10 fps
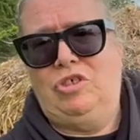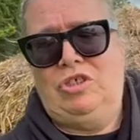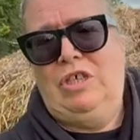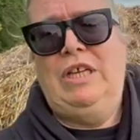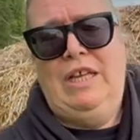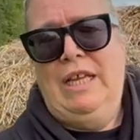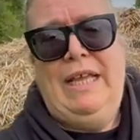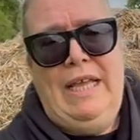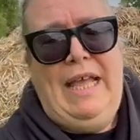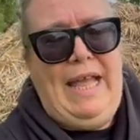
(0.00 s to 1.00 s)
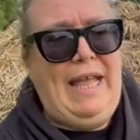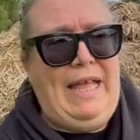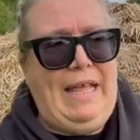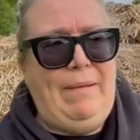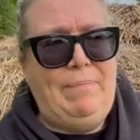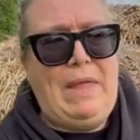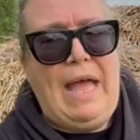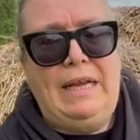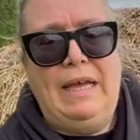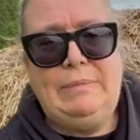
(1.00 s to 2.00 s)
roots. Um,
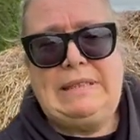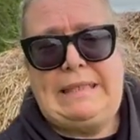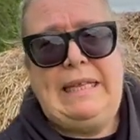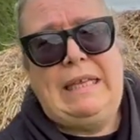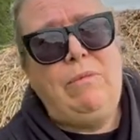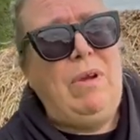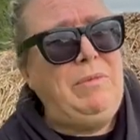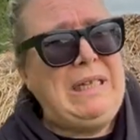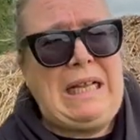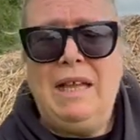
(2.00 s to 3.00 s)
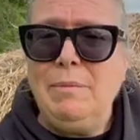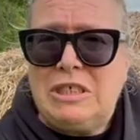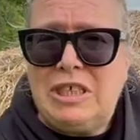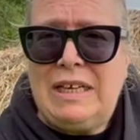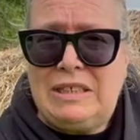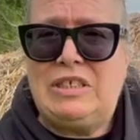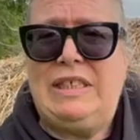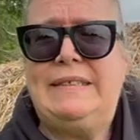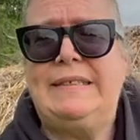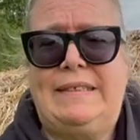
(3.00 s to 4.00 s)
and I was thinking, well, with climate change,
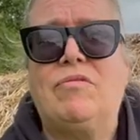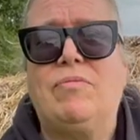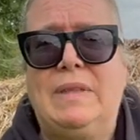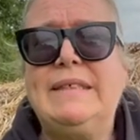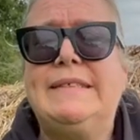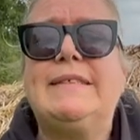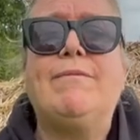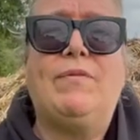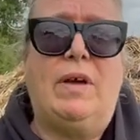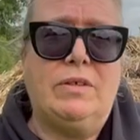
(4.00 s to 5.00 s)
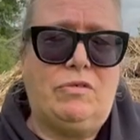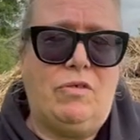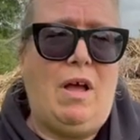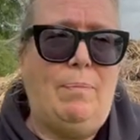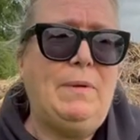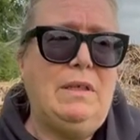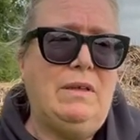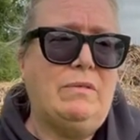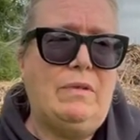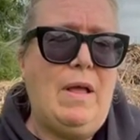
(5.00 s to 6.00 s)
this is a this is a fodder crop. You
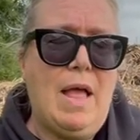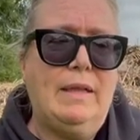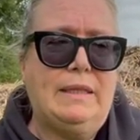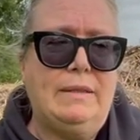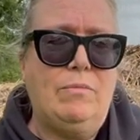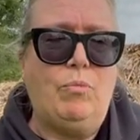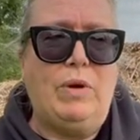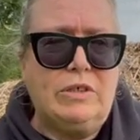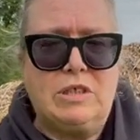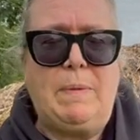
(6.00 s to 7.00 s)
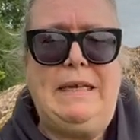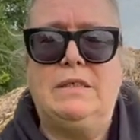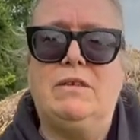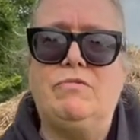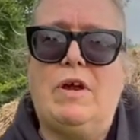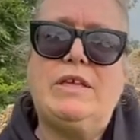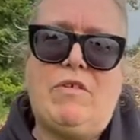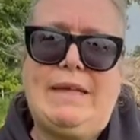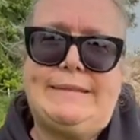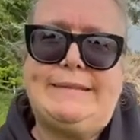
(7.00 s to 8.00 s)
know, we're dependent on
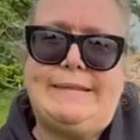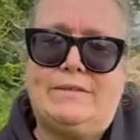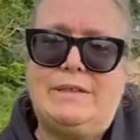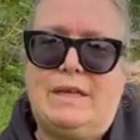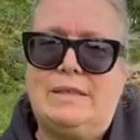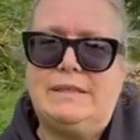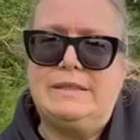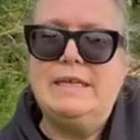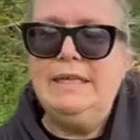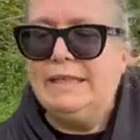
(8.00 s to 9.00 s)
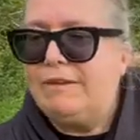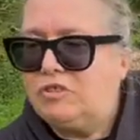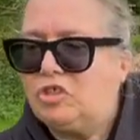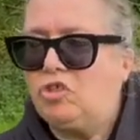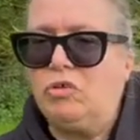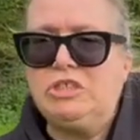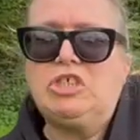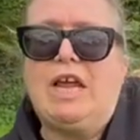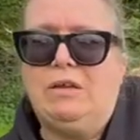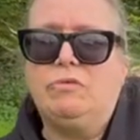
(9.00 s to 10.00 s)
ryegrasses here in Ireland. They've short,
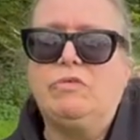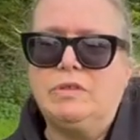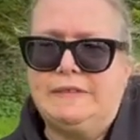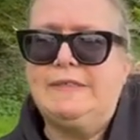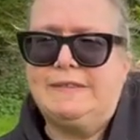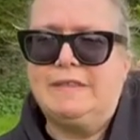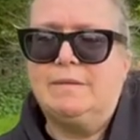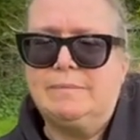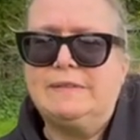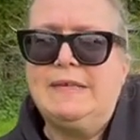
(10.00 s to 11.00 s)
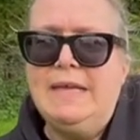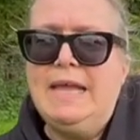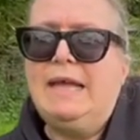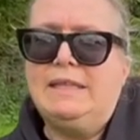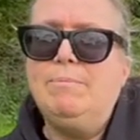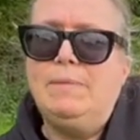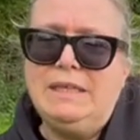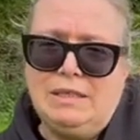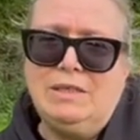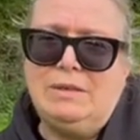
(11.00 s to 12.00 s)
shallow root systems, and the
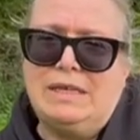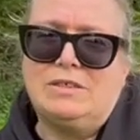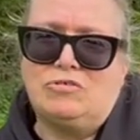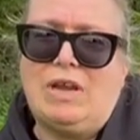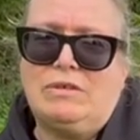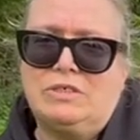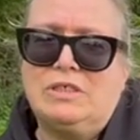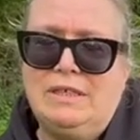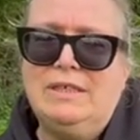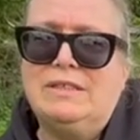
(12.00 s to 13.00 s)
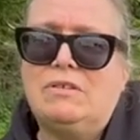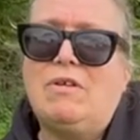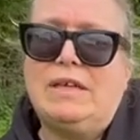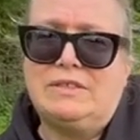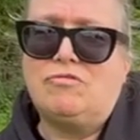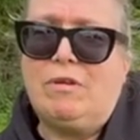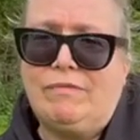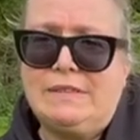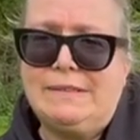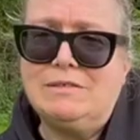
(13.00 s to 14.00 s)
minute you get a drought, the grass
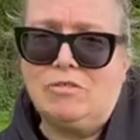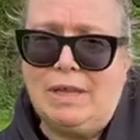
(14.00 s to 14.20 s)
shrivels and